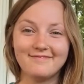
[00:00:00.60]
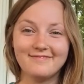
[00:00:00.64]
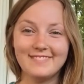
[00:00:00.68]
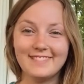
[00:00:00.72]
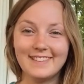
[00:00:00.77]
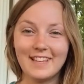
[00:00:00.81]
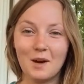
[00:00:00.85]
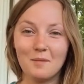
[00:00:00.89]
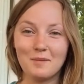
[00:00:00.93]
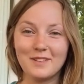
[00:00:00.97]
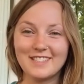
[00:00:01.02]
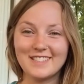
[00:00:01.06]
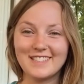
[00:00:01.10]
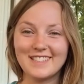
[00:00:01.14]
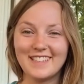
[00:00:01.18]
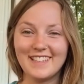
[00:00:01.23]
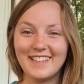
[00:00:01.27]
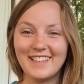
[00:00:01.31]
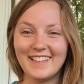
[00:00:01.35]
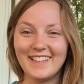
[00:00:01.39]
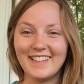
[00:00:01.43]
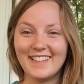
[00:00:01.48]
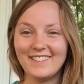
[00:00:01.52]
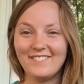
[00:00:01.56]

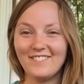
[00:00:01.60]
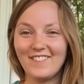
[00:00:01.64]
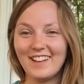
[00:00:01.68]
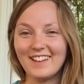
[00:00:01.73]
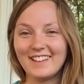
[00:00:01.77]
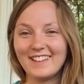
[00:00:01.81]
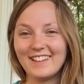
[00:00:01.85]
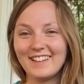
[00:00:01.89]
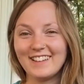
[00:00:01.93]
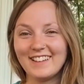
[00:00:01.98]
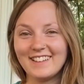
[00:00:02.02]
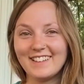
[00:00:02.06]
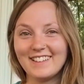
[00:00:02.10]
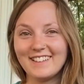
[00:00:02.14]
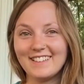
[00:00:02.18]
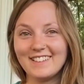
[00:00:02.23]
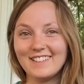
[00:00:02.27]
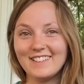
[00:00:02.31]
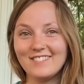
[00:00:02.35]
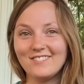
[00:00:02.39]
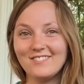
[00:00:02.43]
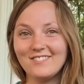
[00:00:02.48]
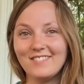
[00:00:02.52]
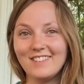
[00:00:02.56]
Namaste,
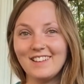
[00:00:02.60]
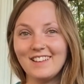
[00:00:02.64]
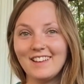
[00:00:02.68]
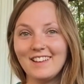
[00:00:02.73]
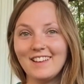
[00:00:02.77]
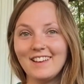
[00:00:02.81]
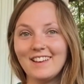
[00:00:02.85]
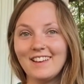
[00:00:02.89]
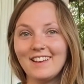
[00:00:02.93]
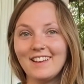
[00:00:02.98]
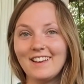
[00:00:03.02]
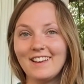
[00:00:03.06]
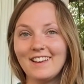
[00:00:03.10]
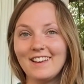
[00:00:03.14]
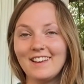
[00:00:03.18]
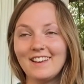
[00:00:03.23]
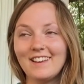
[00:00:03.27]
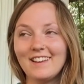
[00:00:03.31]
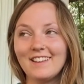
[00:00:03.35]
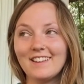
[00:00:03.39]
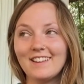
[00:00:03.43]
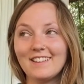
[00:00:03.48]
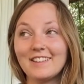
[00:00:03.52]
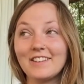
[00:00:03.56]
welcome.
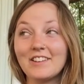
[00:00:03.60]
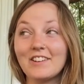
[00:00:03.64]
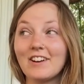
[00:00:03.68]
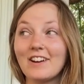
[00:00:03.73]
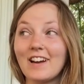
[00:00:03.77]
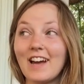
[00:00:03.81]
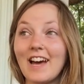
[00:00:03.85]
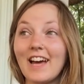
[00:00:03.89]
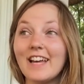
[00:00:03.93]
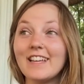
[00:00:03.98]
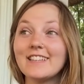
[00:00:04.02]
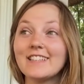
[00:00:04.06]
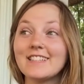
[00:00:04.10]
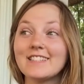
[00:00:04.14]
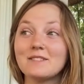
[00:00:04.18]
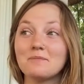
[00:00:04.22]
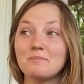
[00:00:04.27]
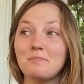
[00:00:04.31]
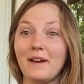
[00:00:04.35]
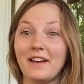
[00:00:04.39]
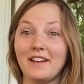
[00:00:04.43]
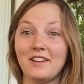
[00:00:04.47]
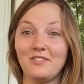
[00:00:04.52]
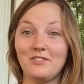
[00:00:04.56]
There are endless
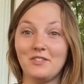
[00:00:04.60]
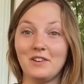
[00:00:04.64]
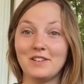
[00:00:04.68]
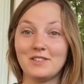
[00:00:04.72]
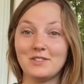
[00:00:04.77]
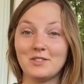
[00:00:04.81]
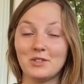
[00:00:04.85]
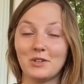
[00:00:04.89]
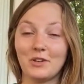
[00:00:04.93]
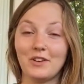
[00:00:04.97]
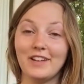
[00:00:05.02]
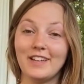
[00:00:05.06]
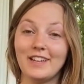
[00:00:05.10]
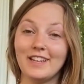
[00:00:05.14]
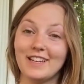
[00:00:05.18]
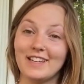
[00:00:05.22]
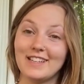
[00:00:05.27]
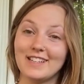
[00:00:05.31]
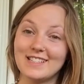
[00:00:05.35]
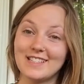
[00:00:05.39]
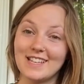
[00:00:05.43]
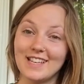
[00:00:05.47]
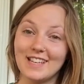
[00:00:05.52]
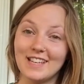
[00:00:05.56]
benefits to creating
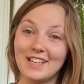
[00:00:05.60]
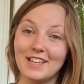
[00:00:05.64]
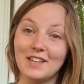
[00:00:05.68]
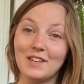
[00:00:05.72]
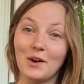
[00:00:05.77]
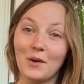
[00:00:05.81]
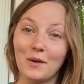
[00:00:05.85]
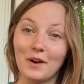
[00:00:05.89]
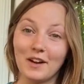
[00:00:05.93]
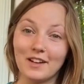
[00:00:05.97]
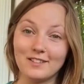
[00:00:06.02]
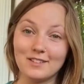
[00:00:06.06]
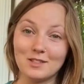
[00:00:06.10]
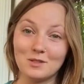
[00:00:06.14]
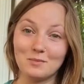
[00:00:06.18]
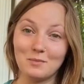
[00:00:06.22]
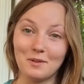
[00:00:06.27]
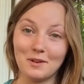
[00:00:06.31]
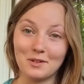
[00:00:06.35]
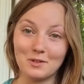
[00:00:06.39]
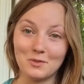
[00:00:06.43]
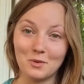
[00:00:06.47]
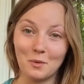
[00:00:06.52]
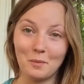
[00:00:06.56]
a daily yoga and
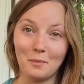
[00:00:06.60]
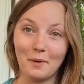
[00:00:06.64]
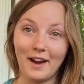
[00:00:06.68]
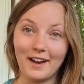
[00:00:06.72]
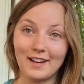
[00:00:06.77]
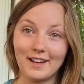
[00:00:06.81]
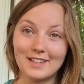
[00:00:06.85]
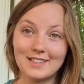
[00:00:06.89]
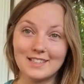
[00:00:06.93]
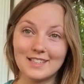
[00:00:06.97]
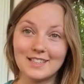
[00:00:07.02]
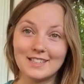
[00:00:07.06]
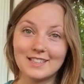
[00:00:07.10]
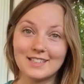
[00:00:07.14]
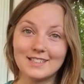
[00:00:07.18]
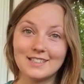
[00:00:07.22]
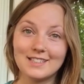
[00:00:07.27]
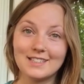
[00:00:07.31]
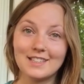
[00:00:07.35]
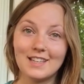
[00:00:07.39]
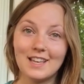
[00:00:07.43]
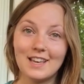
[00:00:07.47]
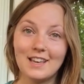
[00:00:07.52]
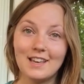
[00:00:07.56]
spiritual
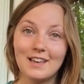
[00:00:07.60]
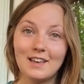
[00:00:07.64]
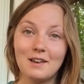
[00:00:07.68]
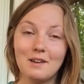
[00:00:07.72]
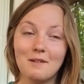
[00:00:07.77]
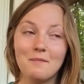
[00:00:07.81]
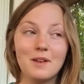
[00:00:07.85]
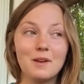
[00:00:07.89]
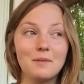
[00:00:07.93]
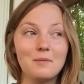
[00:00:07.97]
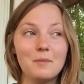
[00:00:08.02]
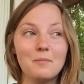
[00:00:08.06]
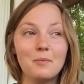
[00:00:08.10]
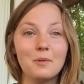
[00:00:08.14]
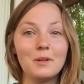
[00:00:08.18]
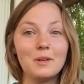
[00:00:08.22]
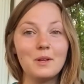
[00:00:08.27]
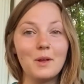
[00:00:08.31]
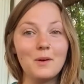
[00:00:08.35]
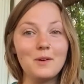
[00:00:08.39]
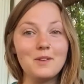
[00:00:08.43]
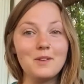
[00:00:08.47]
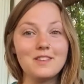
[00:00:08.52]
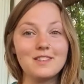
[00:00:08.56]
practice. Many people
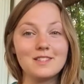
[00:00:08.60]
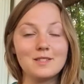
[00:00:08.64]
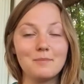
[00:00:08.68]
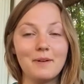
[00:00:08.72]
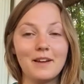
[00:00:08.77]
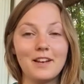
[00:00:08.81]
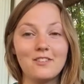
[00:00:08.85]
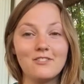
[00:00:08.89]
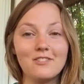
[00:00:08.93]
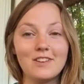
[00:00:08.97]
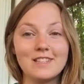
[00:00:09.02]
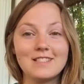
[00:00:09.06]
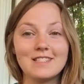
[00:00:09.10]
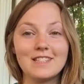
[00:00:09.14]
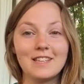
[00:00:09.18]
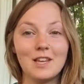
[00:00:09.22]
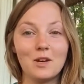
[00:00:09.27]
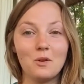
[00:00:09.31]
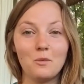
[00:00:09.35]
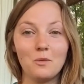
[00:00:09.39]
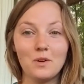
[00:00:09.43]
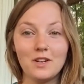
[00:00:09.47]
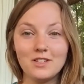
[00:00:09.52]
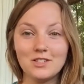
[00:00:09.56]
know these benefits and
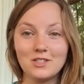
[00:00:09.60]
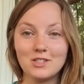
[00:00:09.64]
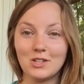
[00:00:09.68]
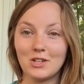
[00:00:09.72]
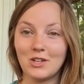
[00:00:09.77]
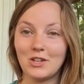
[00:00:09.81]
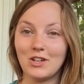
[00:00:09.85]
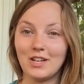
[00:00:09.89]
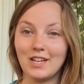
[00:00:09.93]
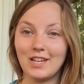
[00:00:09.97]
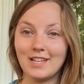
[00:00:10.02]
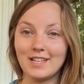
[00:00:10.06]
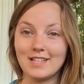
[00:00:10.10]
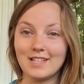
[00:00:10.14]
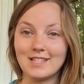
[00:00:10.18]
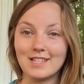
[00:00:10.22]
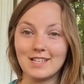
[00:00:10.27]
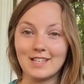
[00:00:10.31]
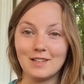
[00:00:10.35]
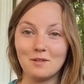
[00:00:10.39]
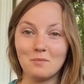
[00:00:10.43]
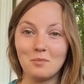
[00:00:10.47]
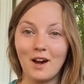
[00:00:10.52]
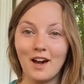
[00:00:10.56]
they wish to create a
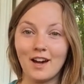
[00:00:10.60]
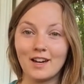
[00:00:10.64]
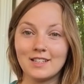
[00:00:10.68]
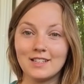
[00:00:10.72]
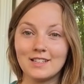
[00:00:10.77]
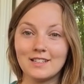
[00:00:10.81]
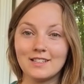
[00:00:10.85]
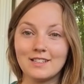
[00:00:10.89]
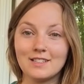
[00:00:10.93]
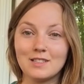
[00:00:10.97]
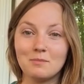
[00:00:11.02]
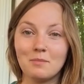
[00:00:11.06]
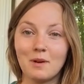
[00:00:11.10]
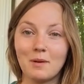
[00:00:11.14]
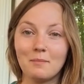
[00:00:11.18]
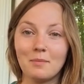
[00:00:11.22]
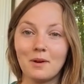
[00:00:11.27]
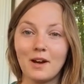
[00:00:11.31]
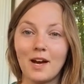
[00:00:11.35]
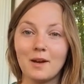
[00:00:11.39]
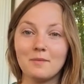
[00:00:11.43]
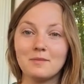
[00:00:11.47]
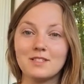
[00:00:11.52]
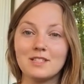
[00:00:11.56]
daily practice, but
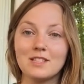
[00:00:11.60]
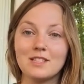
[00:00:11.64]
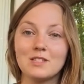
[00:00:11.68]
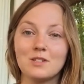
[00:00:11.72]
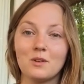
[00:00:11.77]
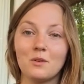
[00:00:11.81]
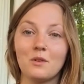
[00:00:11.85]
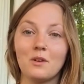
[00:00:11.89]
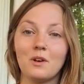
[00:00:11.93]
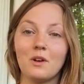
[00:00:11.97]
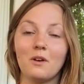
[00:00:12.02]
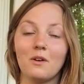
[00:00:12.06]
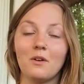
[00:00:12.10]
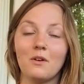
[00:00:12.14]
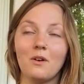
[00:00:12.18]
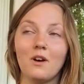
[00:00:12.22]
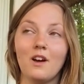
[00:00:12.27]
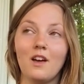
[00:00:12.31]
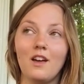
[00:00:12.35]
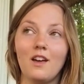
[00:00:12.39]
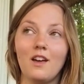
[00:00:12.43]
perhaps they don't know